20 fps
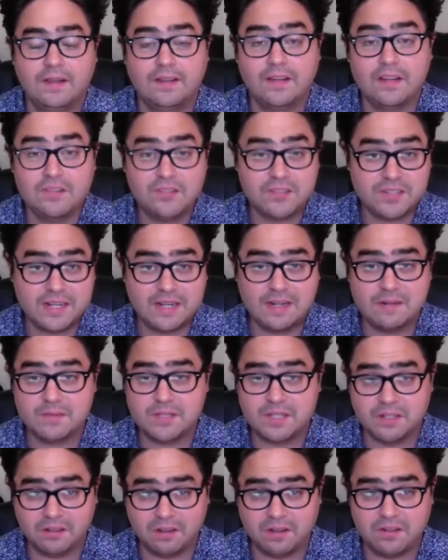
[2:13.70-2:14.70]
Dodger Stadium is
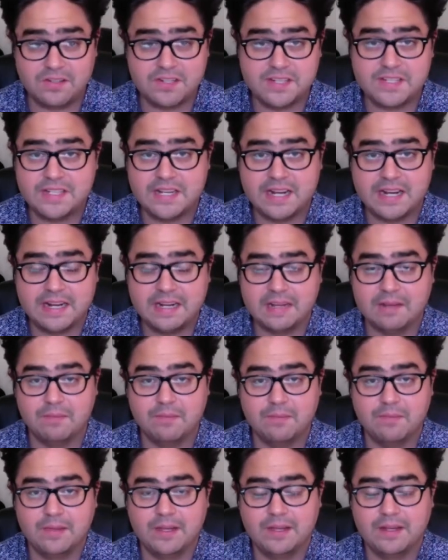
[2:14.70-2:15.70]
the largest stadium
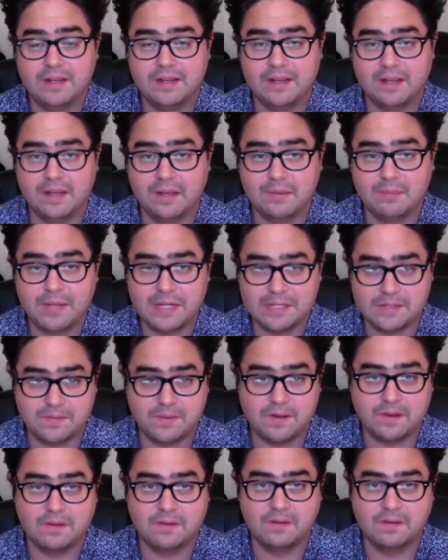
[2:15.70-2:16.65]
in baseball,